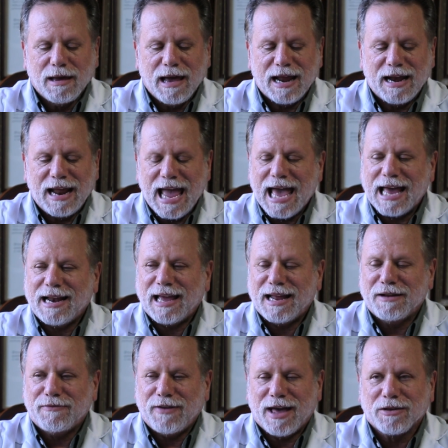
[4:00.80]
and had an
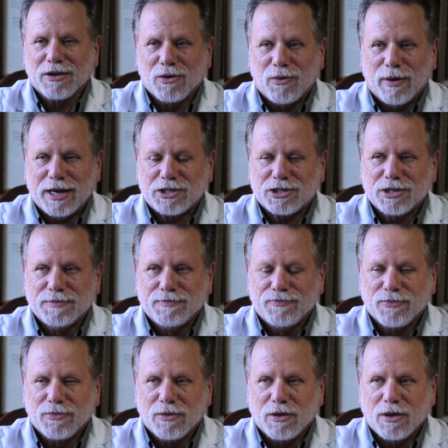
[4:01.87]
evaluation,
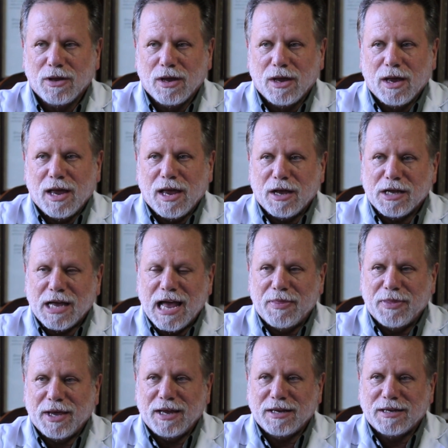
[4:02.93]

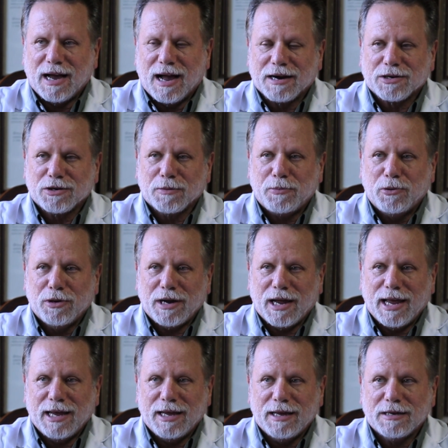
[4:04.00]
and the doctor put
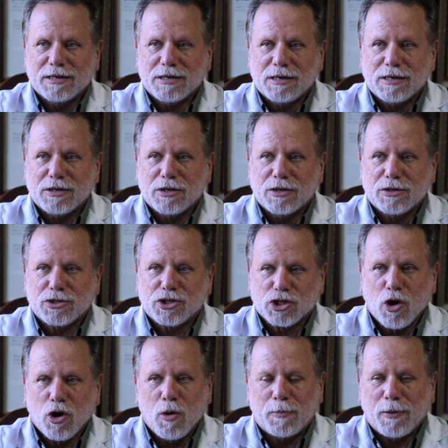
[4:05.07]
a
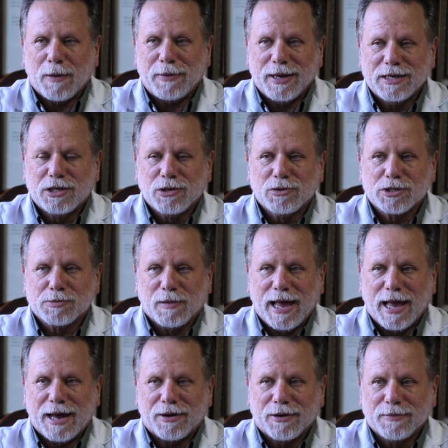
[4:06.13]
scope up into his
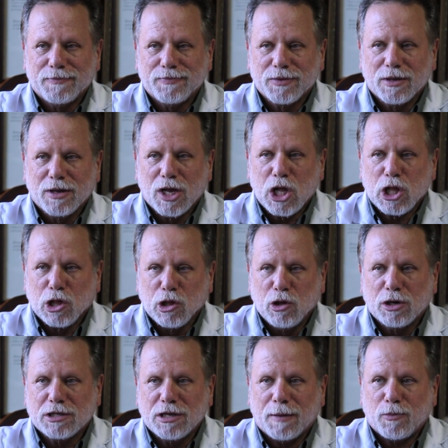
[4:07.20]
bladder,
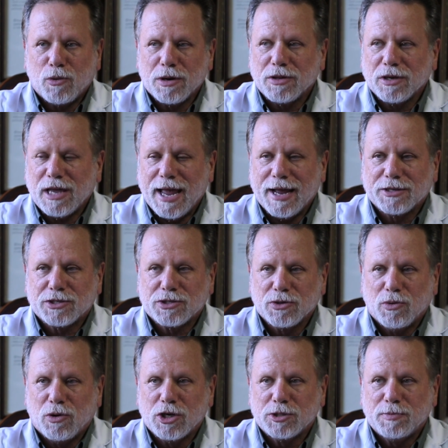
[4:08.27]
looked up where the cancer
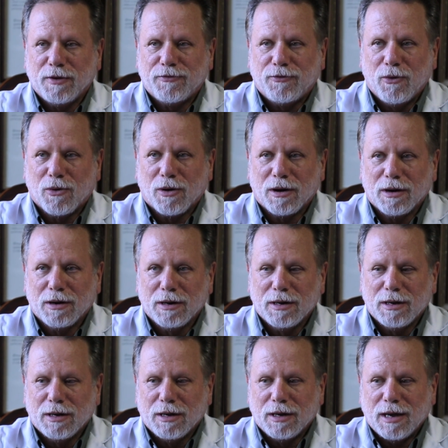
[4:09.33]
was before,
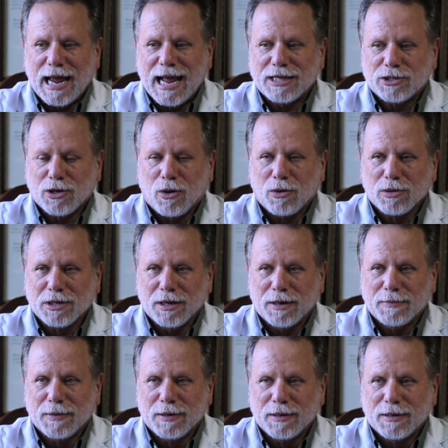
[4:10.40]
and told
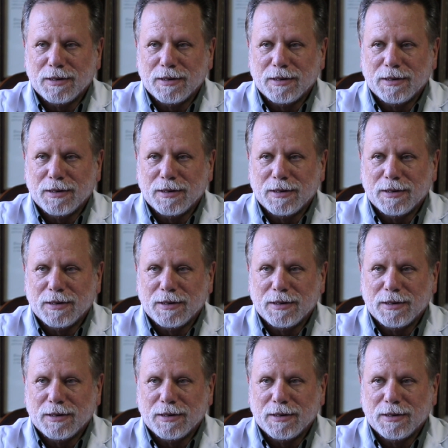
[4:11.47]
him